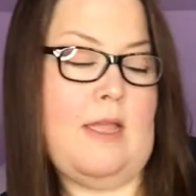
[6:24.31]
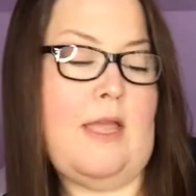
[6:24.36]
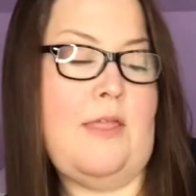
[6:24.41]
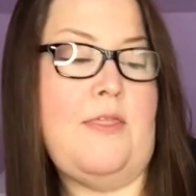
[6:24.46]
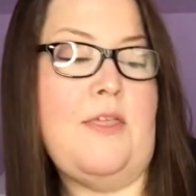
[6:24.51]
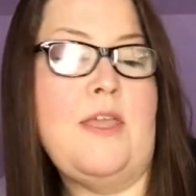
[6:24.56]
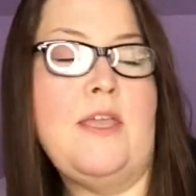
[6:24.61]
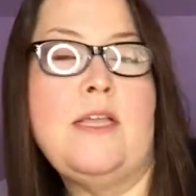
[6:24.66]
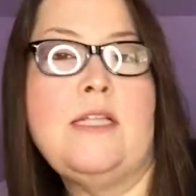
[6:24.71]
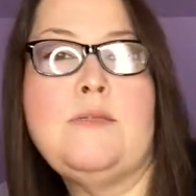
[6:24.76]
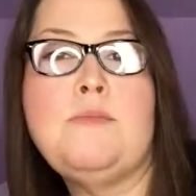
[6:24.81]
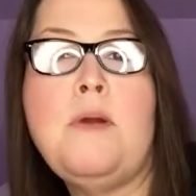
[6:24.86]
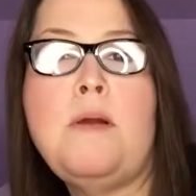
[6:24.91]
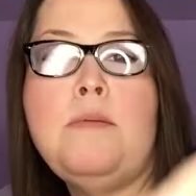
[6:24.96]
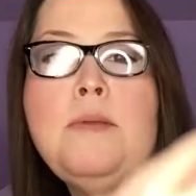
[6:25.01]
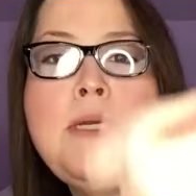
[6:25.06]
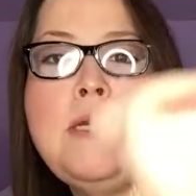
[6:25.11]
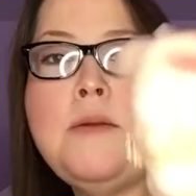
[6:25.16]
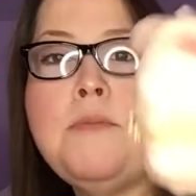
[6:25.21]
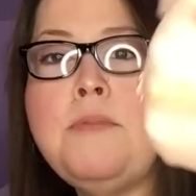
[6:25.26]
I think it's
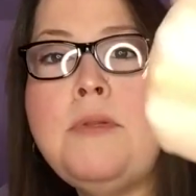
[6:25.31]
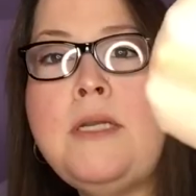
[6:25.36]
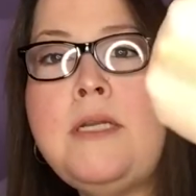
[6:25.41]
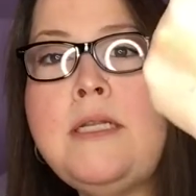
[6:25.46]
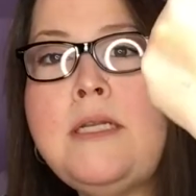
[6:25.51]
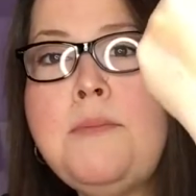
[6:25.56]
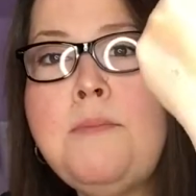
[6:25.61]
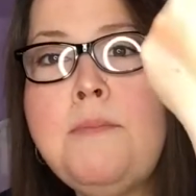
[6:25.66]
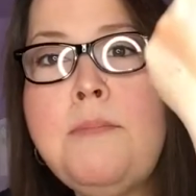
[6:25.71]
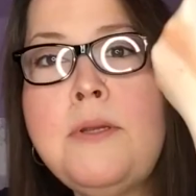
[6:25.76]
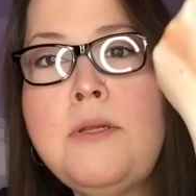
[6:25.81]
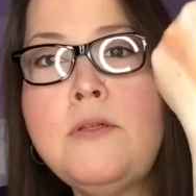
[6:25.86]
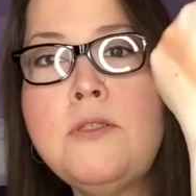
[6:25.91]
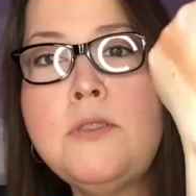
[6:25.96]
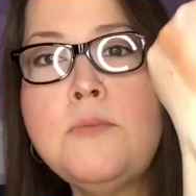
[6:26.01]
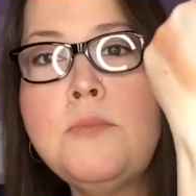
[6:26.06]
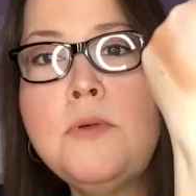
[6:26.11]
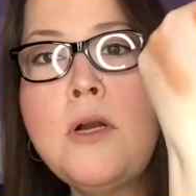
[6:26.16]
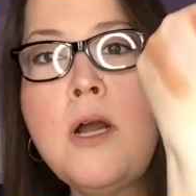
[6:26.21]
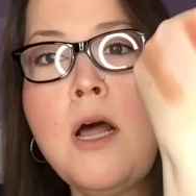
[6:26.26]
probably completely
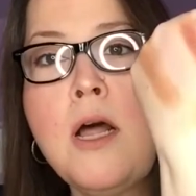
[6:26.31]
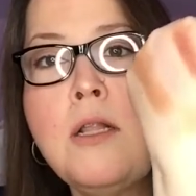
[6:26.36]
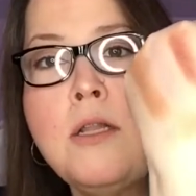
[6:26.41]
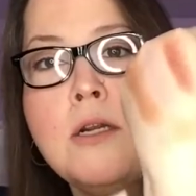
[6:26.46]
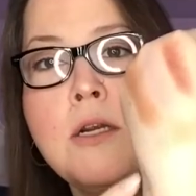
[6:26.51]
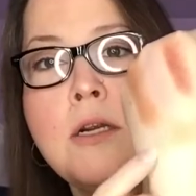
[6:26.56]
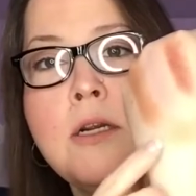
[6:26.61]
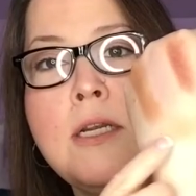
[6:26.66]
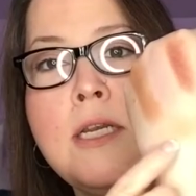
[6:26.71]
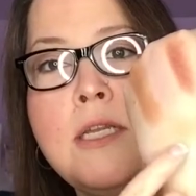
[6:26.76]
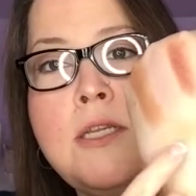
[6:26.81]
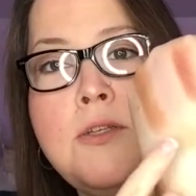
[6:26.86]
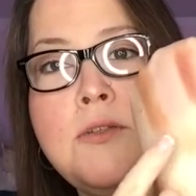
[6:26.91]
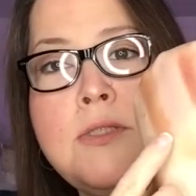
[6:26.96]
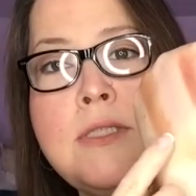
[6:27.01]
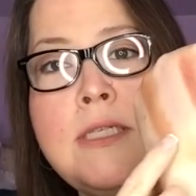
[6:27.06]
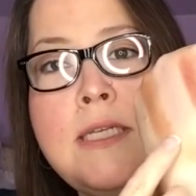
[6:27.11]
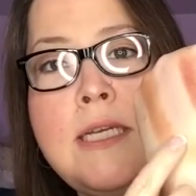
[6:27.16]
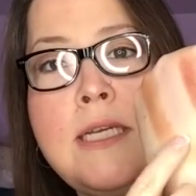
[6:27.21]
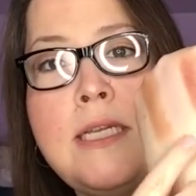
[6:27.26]
buildable color. Can you
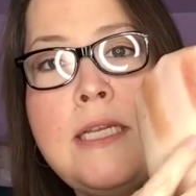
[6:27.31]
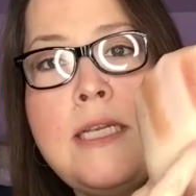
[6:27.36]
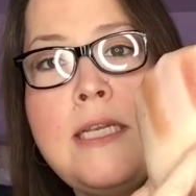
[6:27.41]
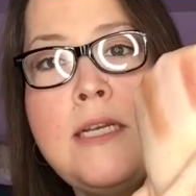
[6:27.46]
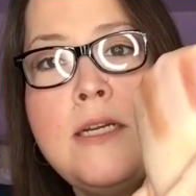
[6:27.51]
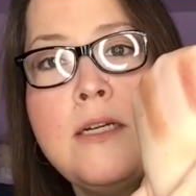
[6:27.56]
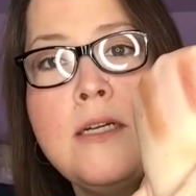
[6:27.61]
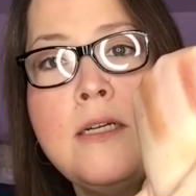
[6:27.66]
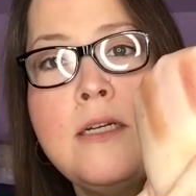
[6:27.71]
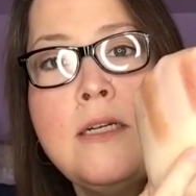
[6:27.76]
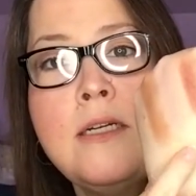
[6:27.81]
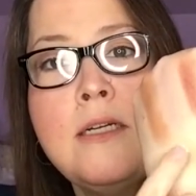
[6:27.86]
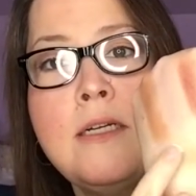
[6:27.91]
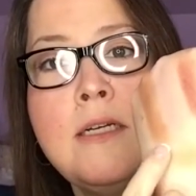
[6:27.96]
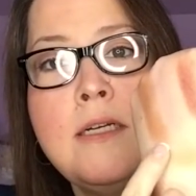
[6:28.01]
see it here?